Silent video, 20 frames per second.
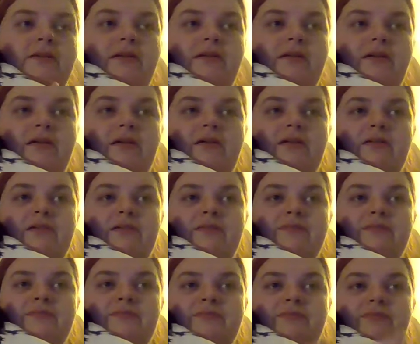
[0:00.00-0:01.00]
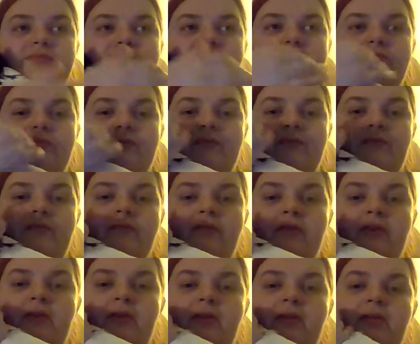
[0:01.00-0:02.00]
Um,
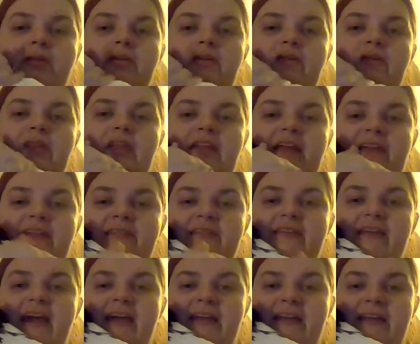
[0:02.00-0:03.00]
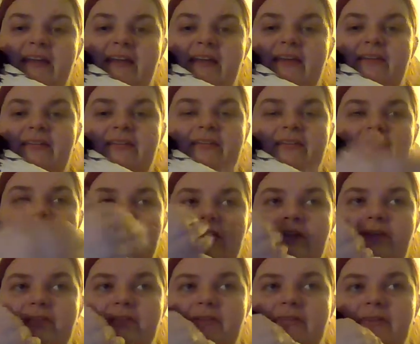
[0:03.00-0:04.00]
they like snackies. They
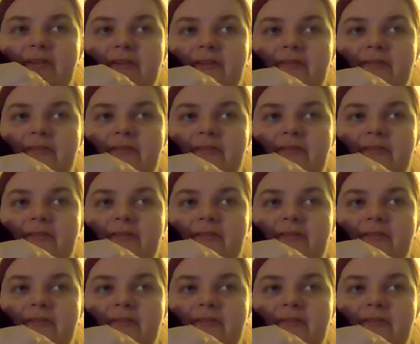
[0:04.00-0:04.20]
love.